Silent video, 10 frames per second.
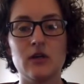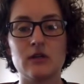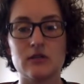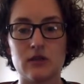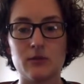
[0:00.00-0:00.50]

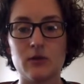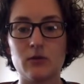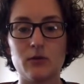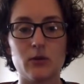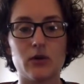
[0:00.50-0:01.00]
The summit
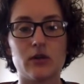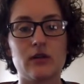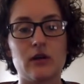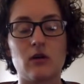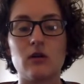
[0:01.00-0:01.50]
reported
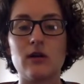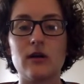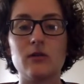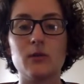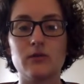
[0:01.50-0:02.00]
that all
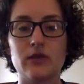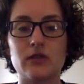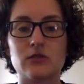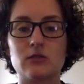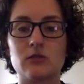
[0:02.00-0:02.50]
health
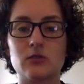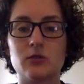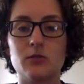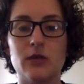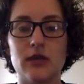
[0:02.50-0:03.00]
professionals
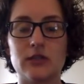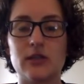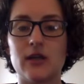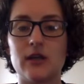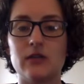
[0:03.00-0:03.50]
should be
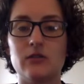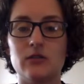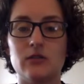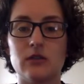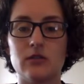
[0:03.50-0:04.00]
educated to
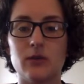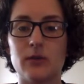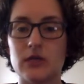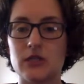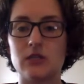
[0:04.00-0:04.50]
deliver
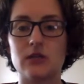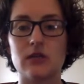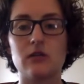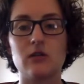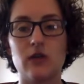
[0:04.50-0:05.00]

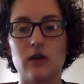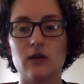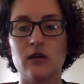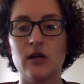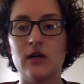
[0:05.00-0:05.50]
patient-centered
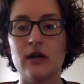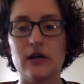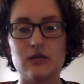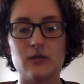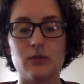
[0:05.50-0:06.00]
care
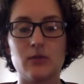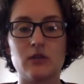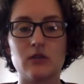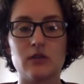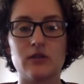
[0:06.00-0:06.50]
as
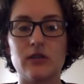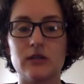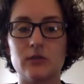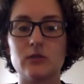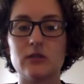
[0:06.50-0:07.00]
members of an
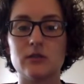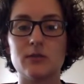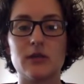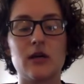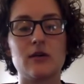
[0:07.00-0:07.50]

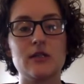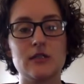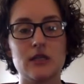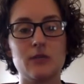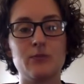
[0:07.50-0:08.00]
interdisciplinary
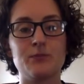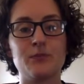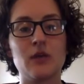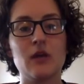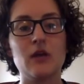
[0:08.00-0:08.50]
team,
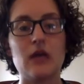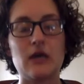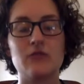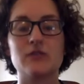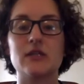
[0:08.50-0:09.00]

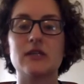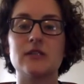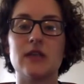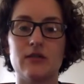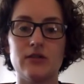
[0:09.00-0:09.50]

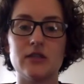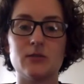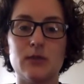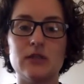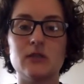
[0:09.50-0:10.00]
emphasizing
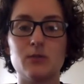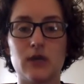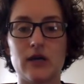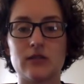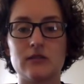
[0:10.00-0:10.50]
evidence-based
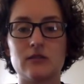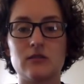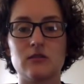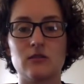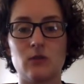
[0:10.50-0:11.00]
practice,
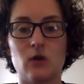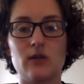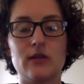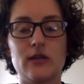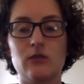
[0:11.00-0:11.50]

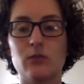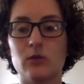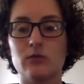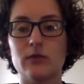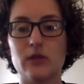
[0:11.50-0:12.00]
quality
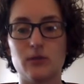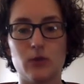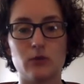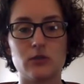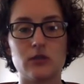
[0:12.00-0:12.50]
improvement
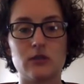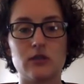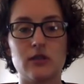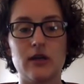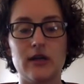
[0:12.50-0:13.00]
approaches,
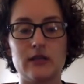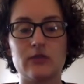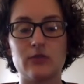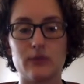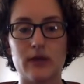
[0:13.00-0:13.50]
and
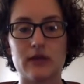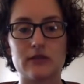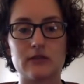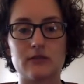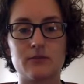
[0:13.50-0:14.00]

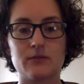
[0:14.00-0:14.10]
informatics.